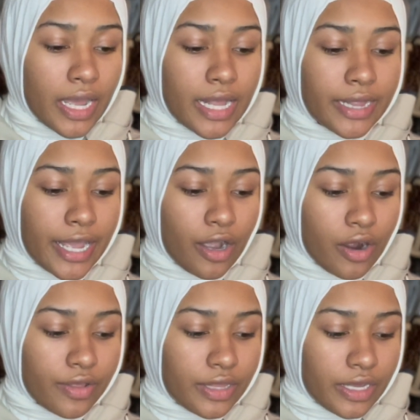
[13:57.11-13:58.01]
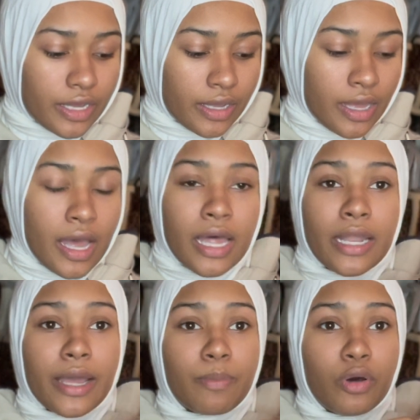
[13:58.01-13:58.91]
and they are the
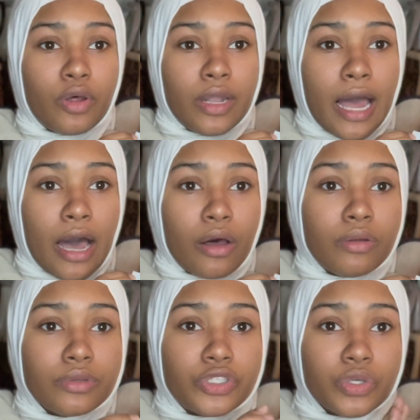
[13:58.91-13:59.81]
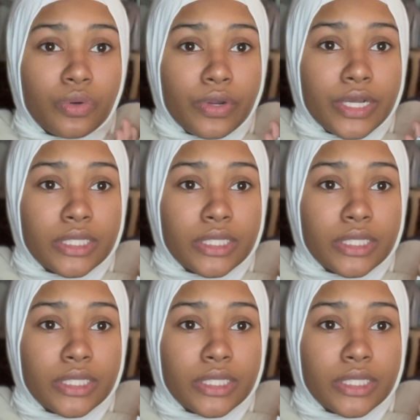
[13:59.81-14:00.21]
like pull out jewelry,